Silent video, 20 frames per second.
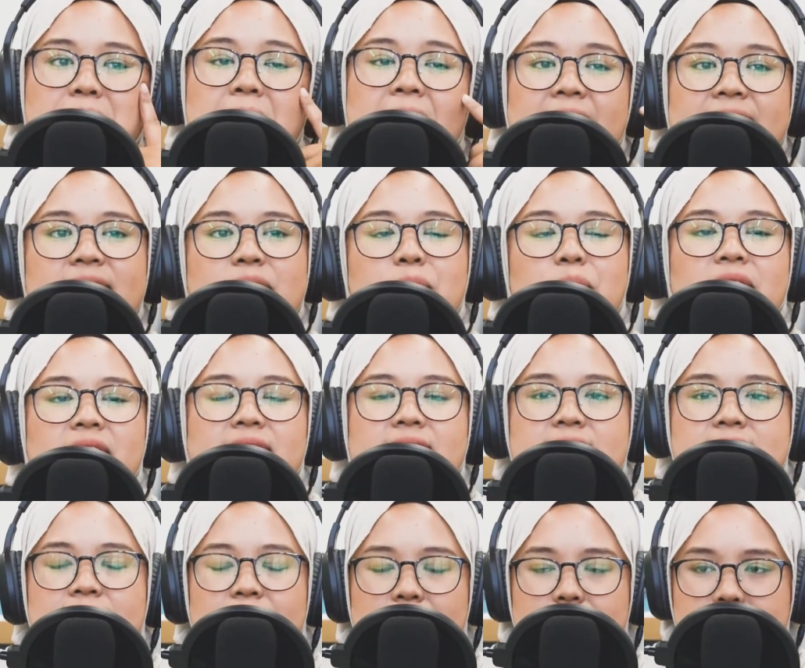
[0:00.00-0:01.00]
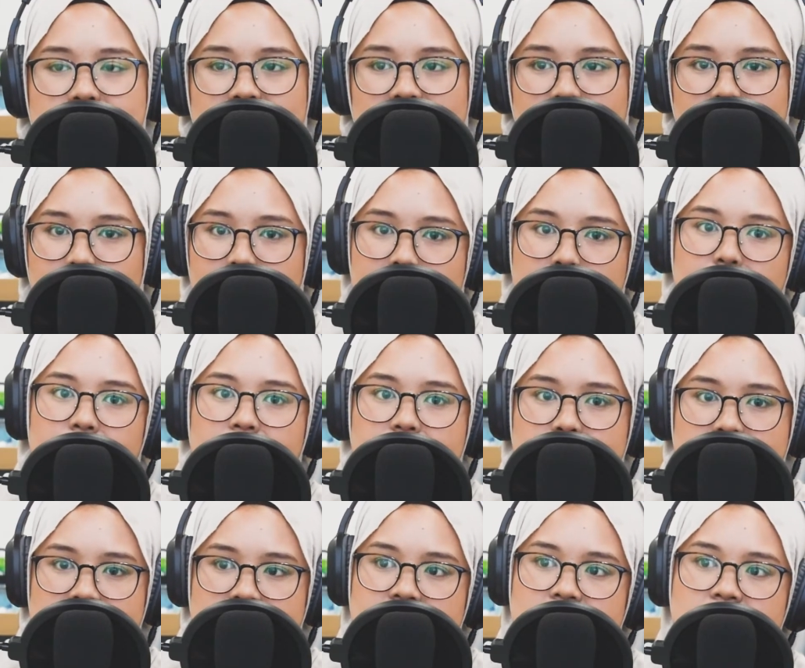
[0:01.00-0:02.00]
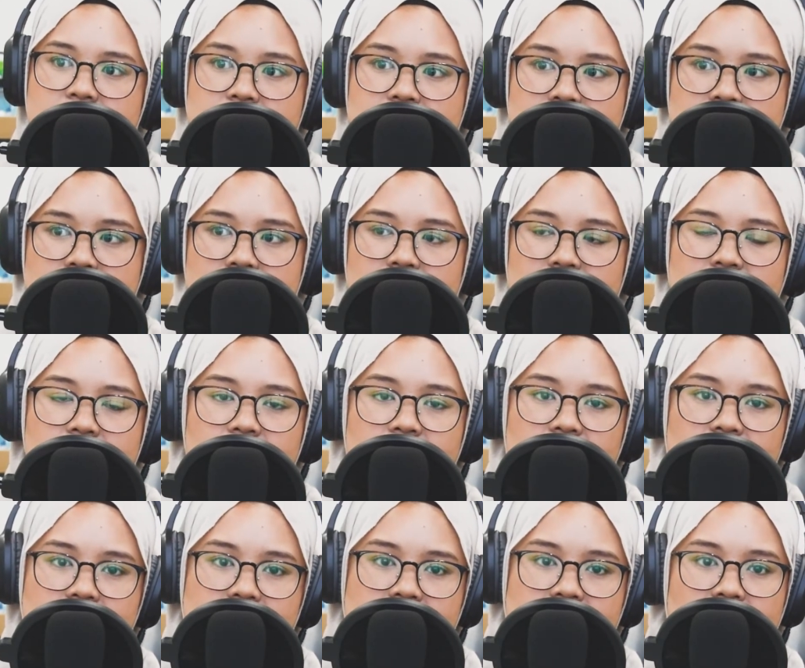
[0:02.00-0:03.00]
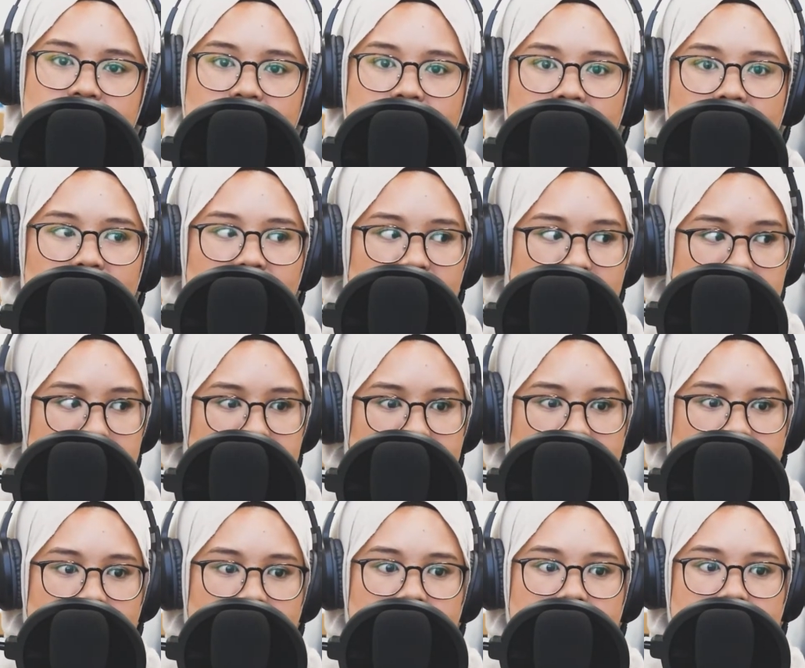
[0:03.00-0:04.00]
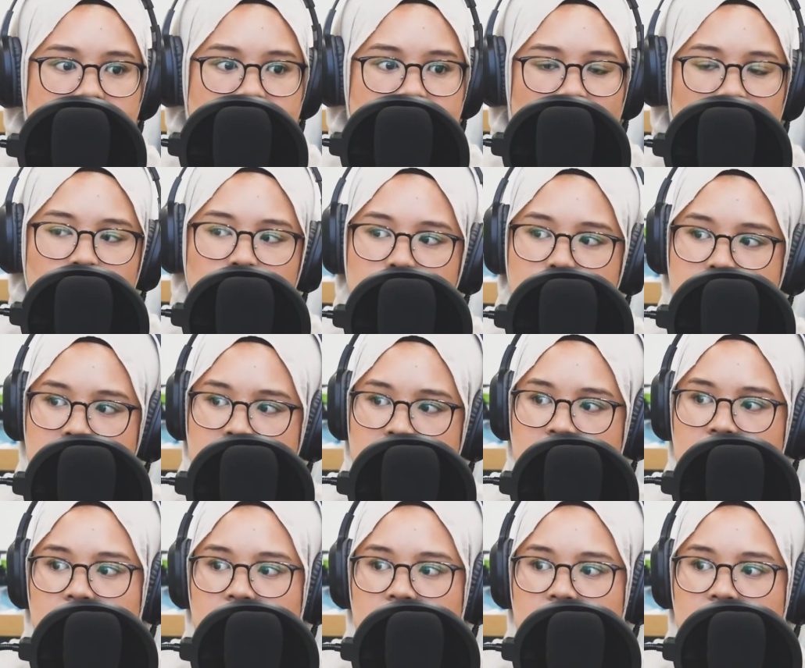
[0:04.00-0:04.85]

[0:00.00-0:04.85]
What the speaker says: But I think one of the things that I really want to try this year is like a better sahur meal.